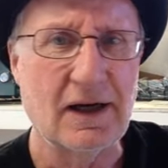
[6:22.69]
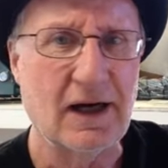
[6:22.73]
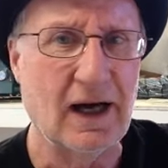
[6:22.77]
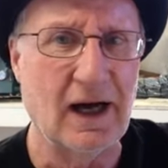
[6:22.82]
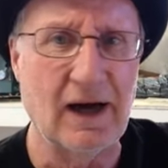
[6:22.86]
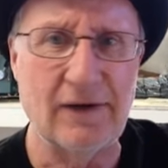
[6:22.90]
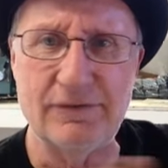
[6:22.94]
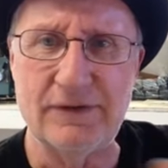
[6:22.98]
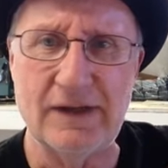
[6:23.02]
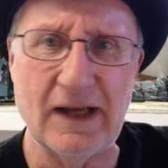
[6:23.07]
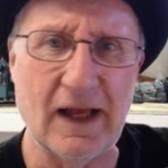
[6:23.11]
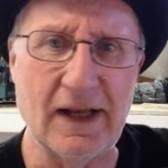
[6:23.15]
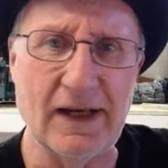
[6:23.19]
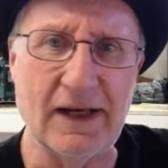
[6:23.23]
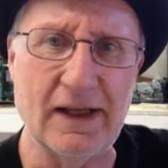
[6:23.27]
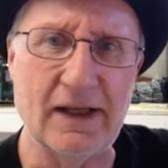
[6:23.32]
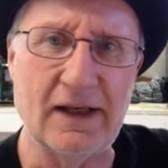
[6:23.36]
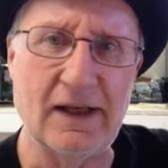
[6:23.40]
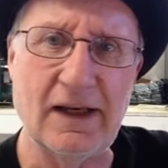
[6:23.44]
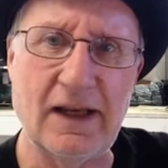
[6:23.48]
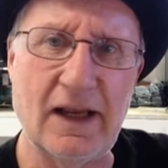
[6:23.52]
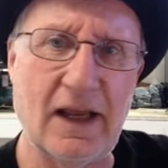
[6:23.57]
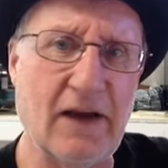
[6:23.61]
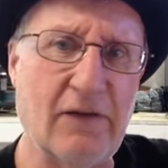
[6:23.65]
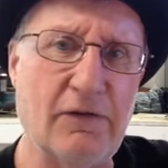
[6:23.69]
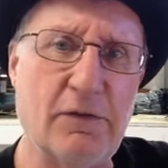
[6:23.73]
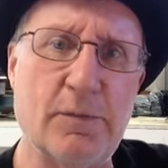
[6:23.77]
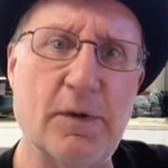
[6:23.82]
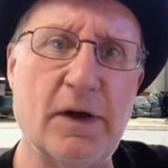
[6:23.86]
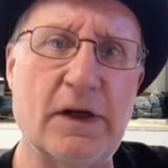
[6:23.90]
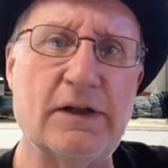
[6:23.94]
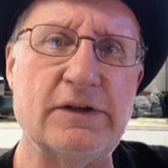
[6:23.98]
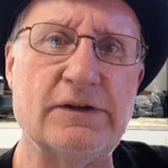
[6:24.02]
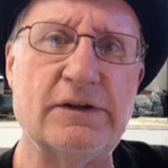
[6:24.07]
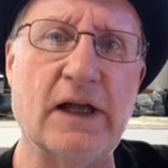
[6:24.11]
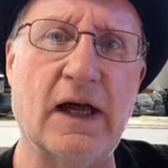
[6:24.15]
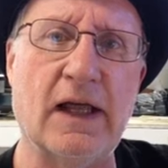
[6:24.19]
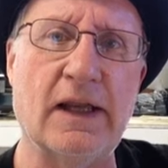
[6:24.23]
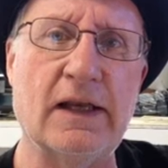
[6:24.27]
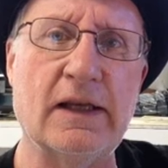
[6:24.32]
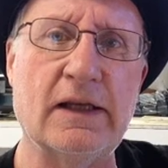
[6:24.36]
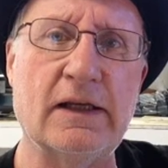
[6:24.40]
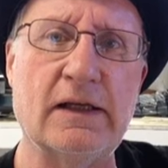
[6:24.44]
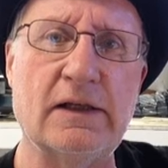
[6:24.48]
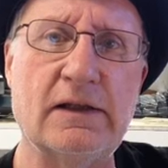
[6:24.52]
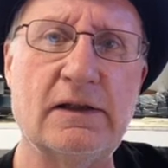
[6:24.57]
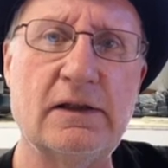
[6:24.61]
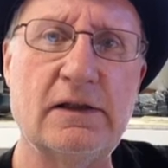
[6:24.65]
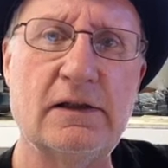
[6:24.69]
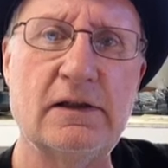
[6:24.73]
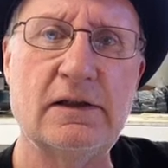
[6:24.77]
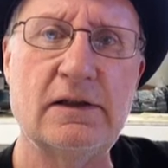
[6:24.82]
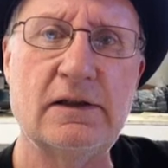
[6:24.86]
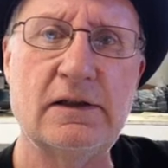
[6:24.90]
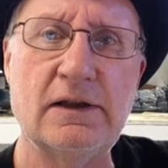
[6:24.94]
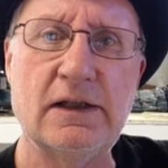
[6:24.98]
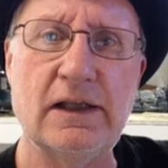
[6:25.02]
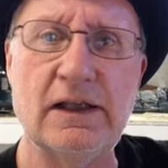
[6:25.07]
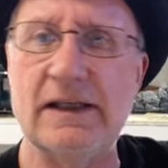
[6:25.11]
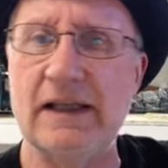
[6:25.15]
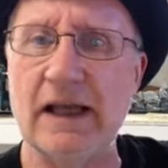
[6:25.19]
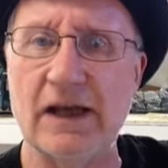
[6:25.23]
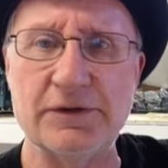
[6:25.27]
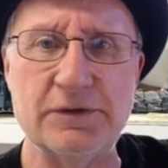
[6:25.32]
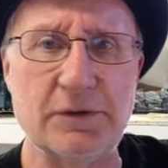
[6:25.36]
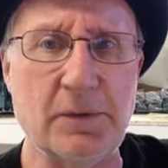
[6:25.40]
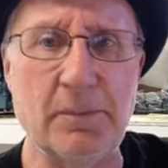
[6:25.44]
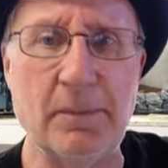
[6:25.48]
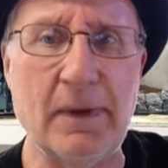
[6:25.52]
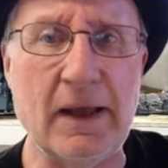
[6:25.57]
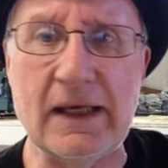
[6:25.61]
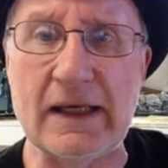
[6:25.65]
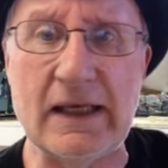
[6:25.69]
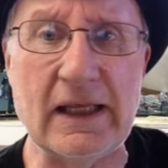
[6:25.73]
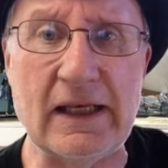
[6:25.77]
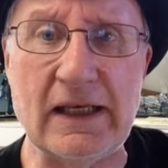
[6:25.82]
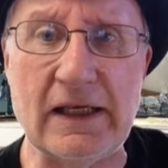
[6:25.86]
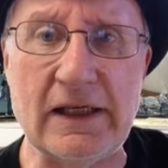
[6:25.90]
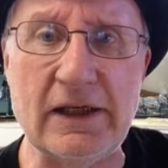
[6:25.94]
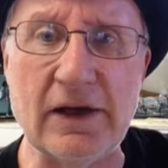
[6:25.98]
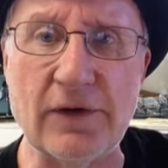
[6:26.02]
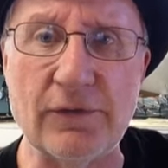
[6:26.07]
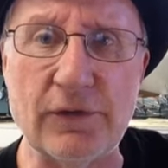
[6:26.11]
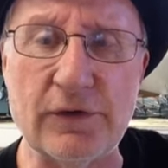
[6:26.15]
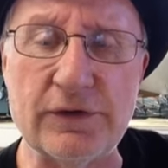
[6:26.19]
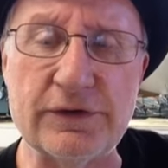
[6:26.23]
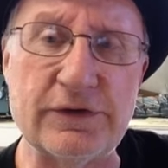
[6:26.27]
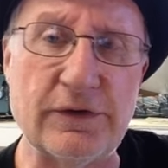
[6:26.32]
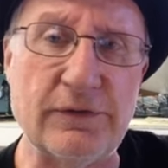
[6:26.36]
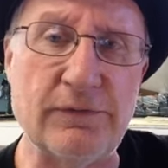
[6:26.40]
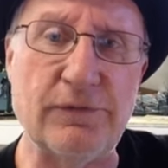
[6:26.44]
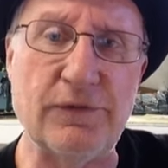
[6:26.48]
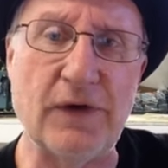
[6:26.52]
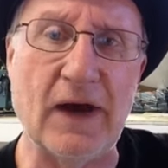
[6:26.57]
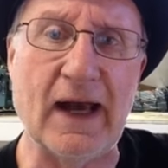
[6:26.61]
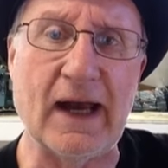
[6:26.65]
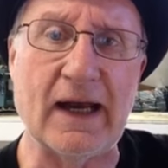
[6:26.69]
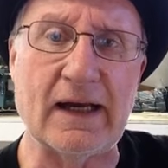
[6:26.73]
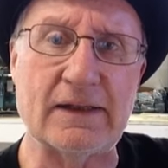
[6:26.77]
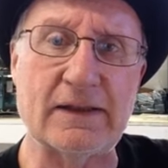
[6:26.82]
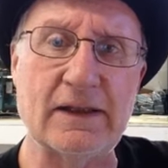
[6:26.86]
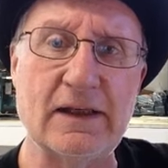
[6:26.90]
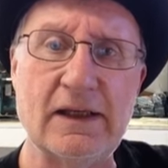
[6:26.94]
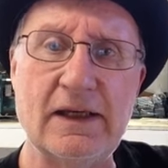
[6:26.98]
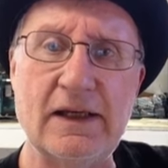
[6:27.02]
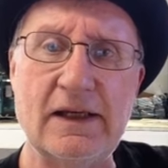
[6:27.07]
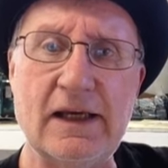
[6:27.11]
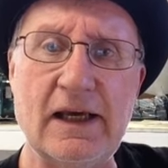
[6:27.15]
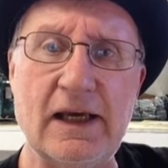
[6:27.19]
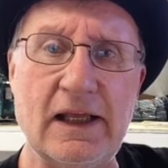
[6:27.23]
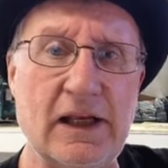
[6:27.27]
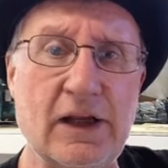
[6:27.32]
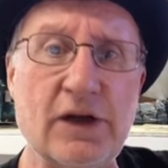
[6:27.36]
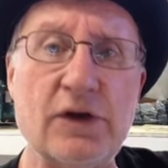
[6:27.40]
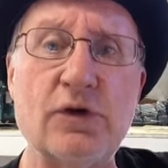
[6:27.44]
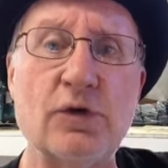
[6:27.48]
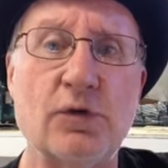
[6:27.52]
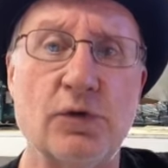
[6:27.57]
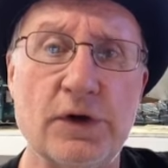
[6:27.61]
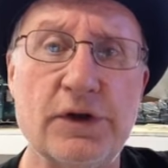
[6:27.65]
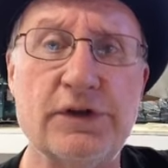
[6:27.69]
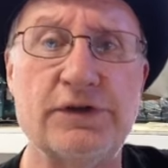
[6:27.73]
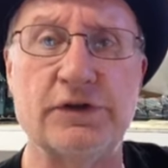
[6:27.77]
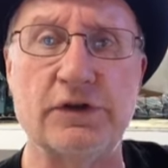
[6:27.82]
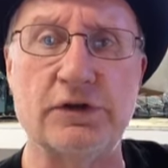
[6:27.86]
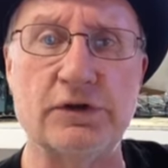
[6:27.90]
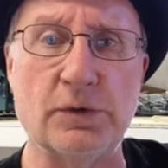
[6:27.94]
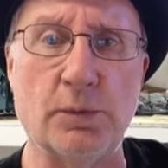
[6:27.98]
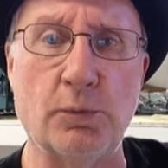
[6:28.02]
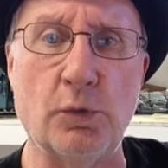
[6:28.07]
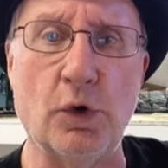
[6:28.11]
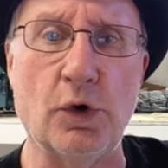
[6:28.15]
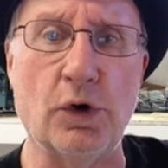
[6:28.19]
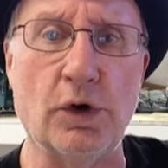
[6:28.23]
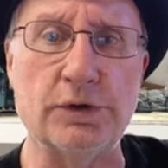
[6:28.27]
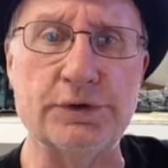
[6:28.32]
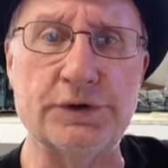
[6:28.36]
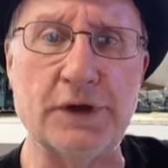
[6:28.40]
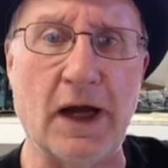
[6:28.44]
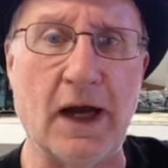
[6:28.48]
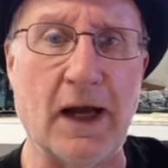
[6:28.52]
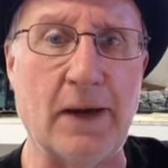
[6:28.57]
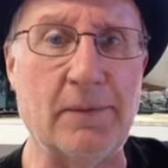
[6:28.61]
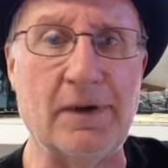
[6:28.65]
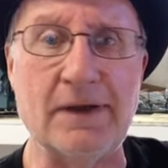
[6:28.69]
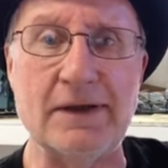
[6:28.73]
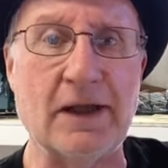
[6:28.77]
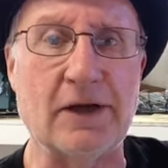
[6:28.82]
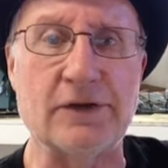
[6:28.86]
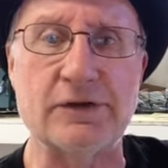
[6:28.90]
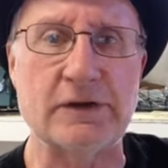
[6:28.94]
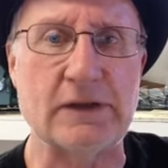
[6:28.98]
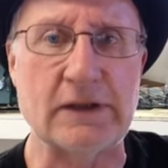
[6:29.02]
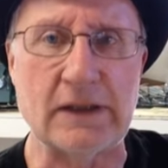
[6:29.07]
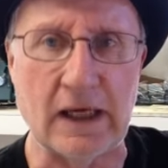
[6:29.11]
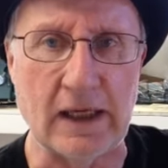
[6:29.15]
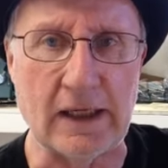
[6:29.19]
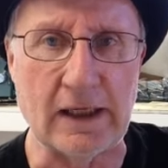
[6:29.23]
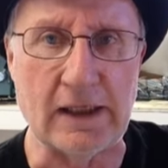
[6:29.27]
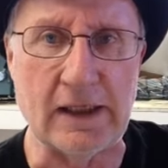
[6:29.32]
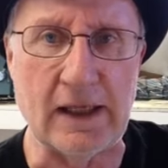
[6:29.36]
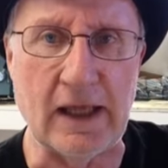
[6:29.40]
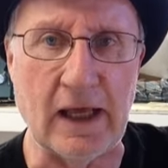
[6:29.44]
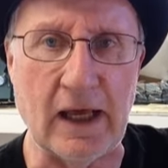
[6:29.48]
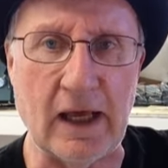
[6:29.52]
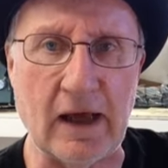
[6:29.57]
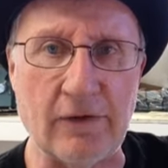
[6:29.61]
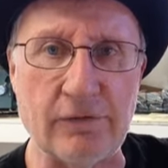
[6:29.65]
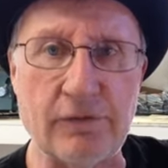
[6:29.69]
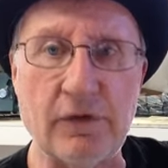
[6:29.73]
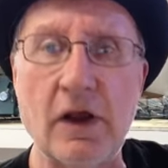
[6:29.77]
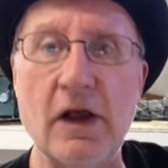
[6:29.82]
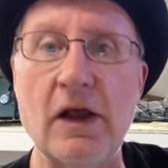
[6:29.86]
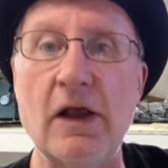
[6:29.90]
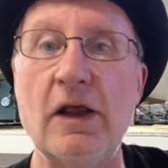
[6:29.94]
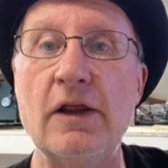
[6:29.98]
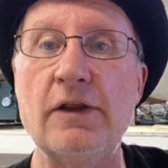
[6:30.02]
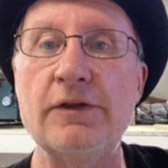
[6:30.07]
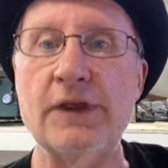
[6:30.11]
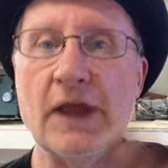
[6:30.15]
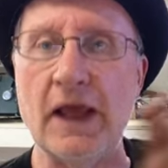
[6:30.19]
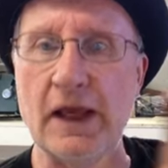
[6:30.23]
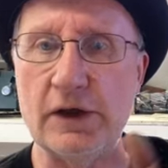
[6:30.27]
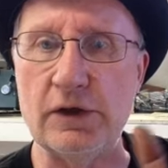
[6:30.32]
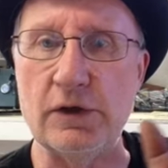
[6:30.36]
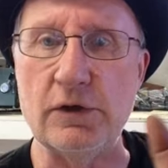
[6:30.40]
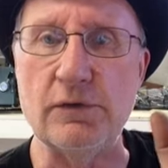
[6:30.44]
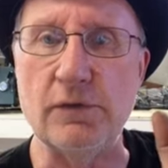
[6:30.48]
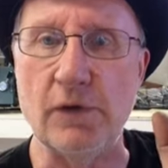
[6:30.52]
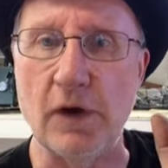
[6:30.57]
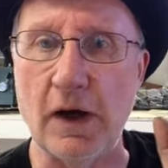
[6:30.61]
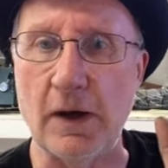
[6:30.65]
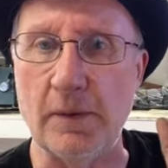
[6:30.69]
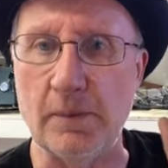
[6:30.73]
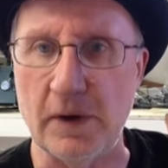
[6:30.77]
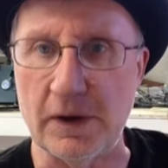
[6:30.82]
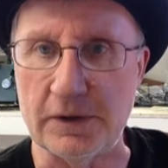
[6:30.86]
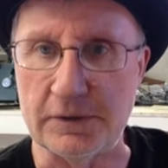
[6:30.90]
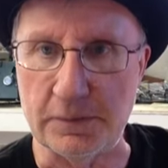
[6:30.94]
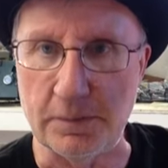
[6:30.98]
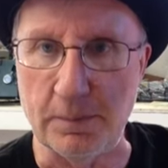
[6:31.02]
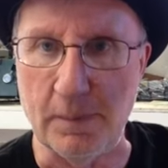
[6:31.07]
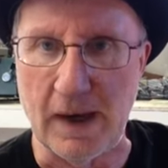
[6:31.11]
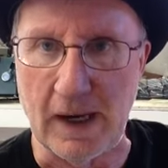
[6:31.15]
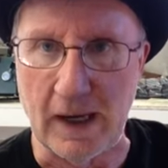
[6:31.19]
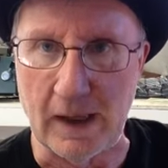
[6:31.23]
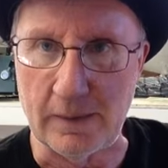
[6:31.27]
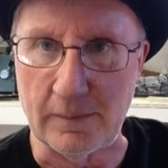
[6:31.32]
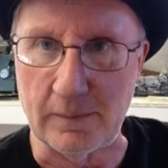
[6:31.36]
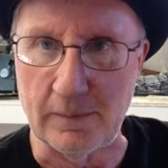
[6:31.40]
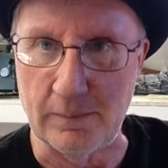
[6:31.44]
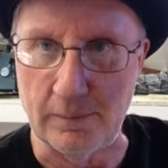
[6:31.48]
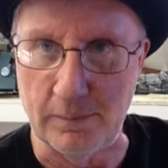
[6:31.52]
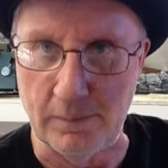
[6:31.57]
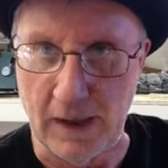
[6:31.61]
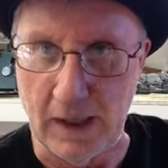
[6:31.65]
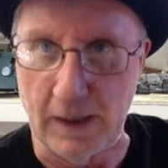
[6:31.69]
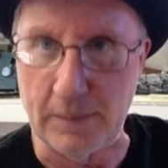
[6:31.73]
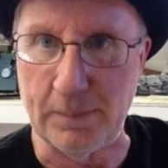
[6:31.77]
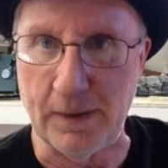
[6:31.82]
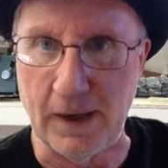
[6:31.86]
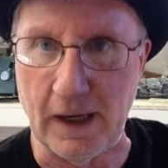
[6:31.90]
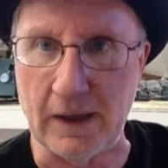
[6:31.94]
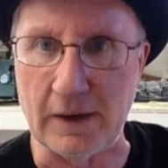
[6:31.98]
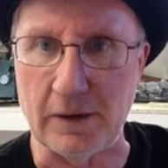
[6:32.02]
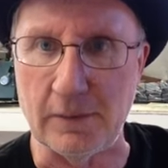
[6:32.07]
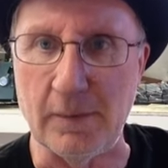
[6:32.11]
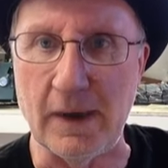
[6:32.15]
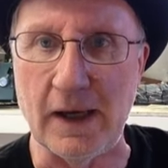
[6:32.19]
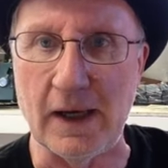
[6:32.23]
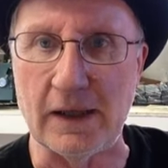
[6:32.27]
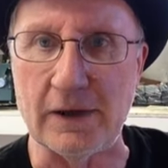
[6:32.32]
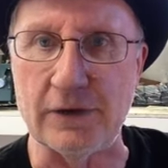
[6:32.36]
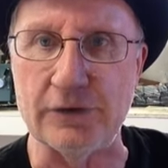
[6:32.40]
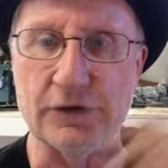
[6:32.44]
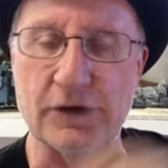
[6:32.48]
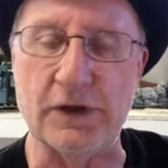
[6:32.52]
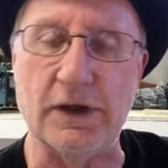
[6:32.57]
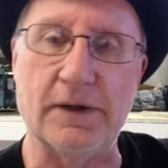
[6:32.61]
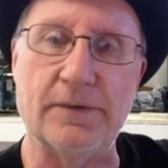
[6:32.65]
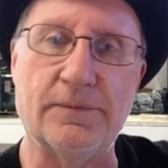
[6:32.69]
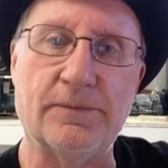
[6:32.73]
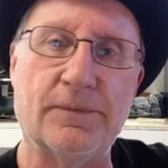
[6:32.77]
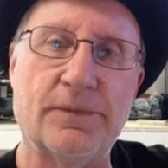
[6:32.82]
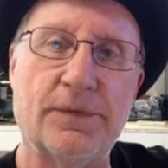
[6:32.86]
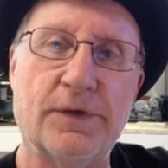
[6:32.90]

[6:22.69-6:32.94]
I've done it. Everybody's done it. It doesn't make any difference. In fact, it increases the boil time. It doesn't cut it in half. Thank you very much, Backpacker Magazine.